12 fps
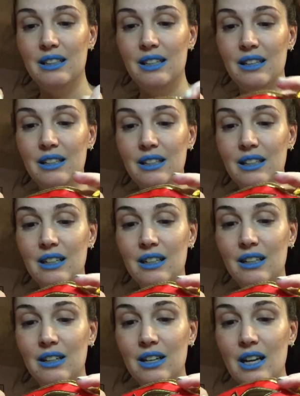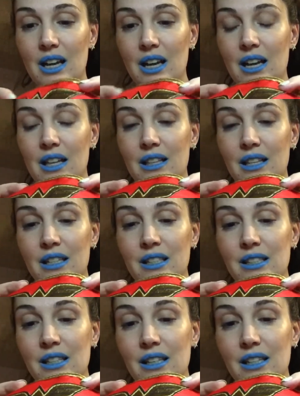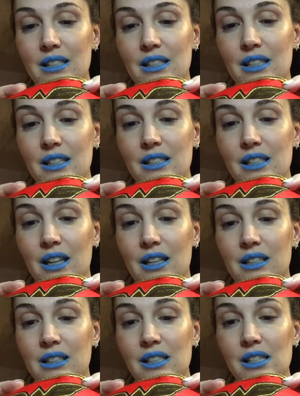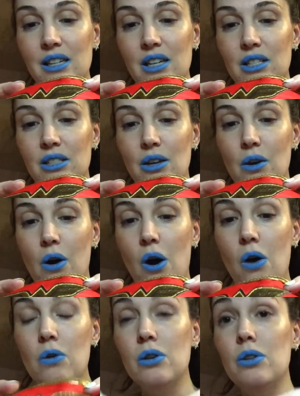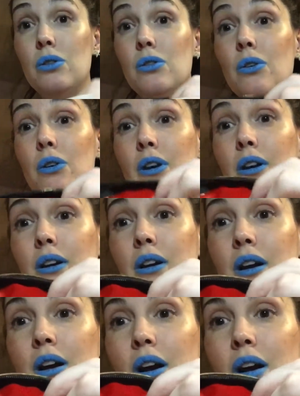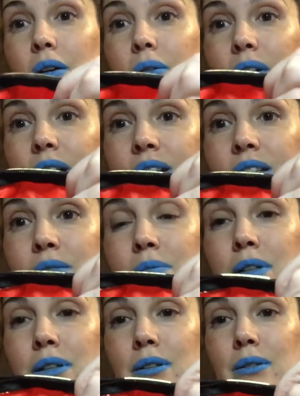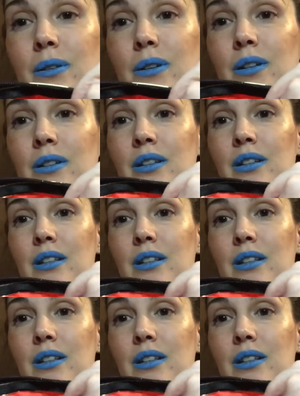There you go. And then inside it says London, Soho, New York. Wow, that's pretty cool.